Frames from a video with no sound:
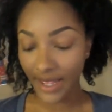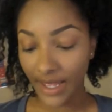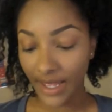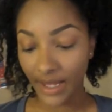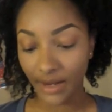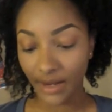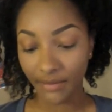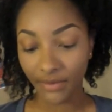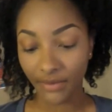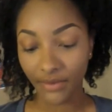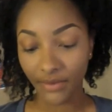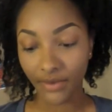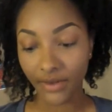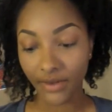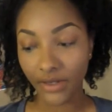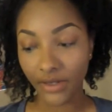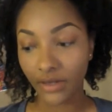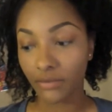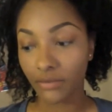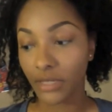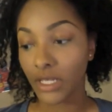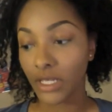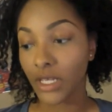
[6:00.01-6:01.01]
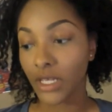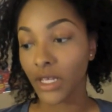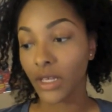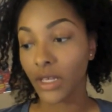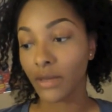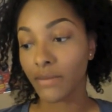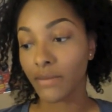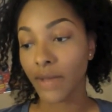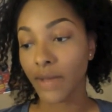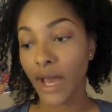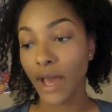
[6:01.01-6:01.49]
and I'm going to
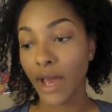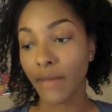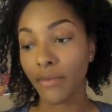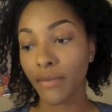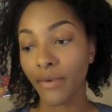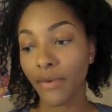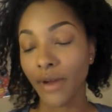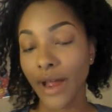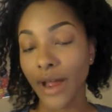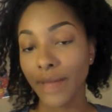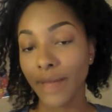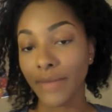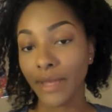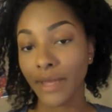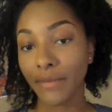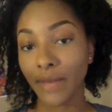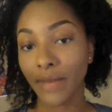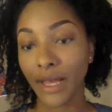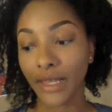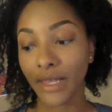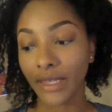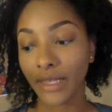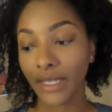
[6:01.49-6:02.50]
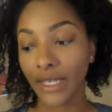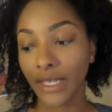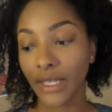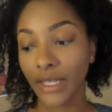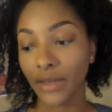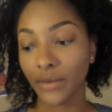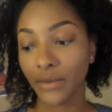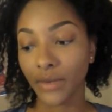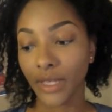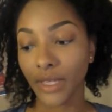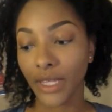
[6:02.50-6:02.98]
begin by priming my
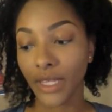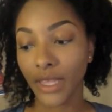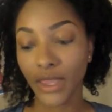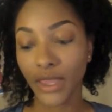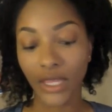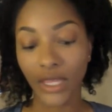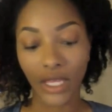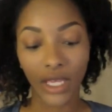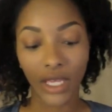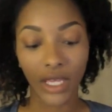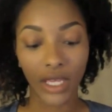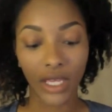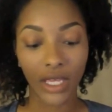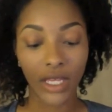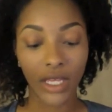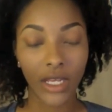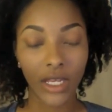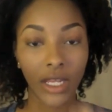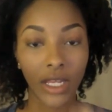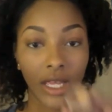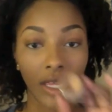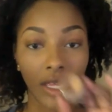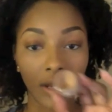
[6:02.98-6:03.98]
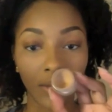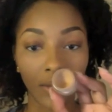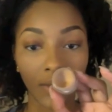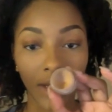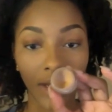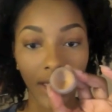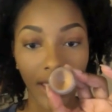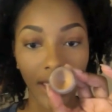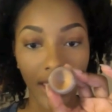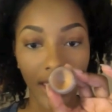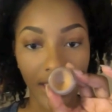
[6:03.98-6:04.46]
lid with an
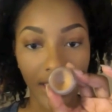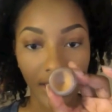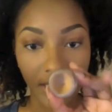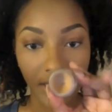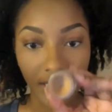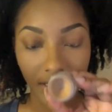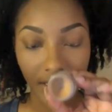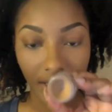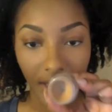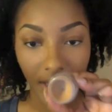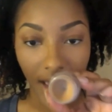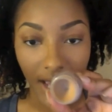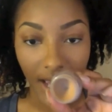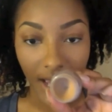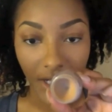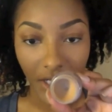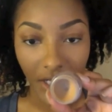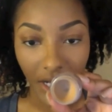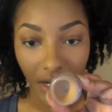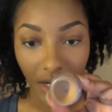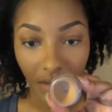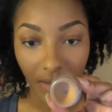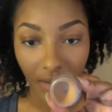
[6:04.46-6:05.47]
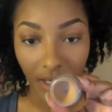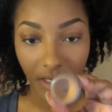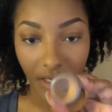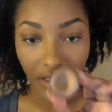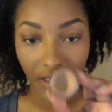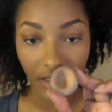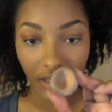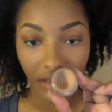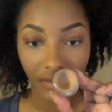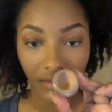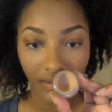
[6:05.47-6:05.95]
NYX eyeshadow
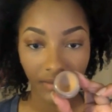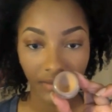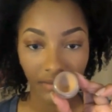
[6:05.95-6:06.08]
base.